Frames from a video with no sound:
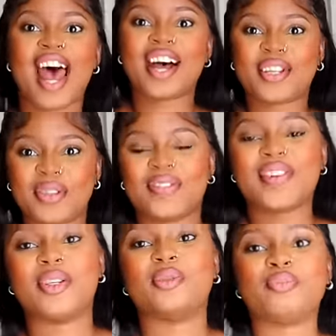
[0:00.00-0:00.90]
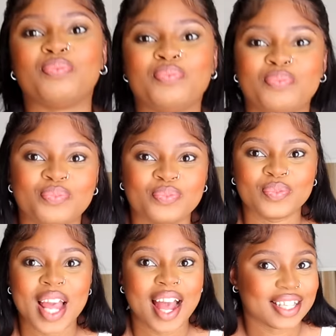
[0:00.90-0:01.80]
How do you feel?
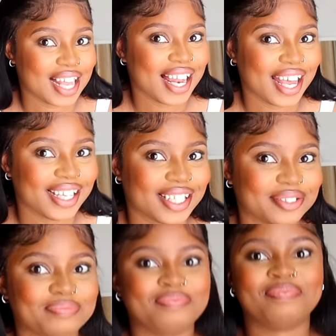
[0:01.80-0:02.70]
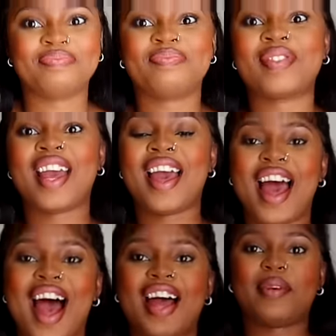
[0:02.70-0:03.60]
Cause I like it.
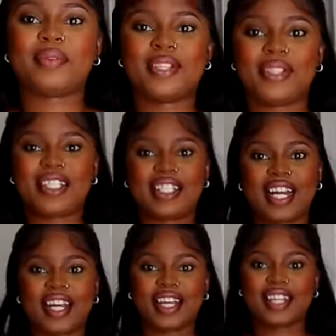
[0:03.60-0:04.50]
I absolutely like